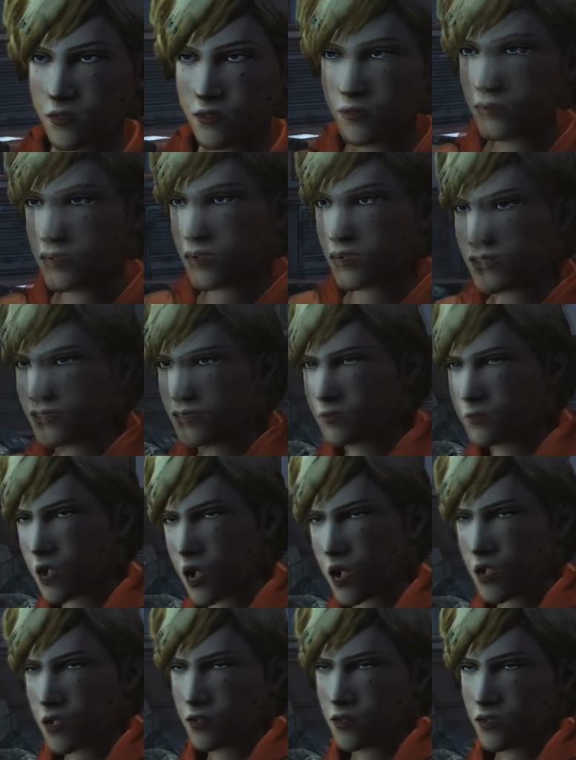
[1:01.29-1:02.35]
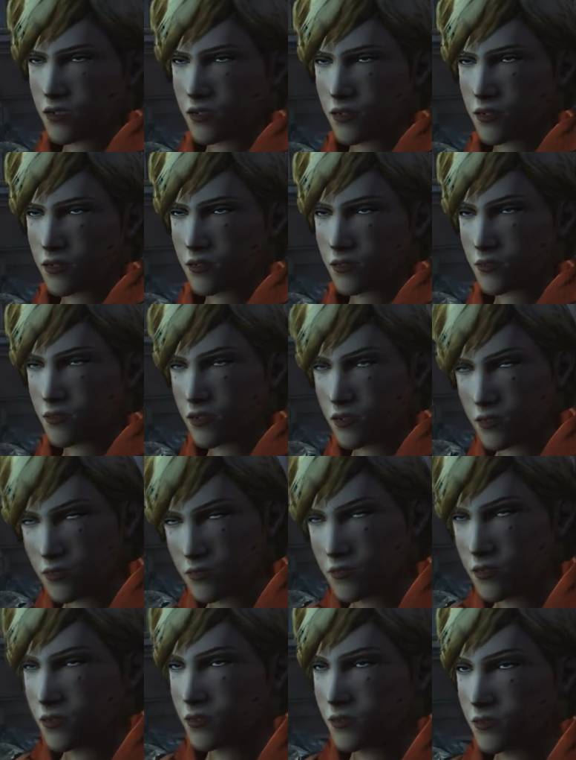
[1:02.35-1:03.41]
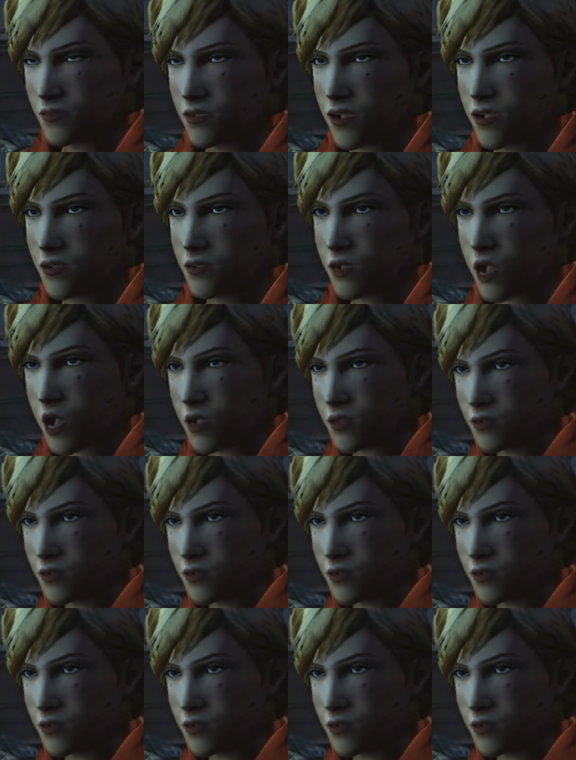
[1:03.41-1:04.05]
there were stories about Crawford. I never said that's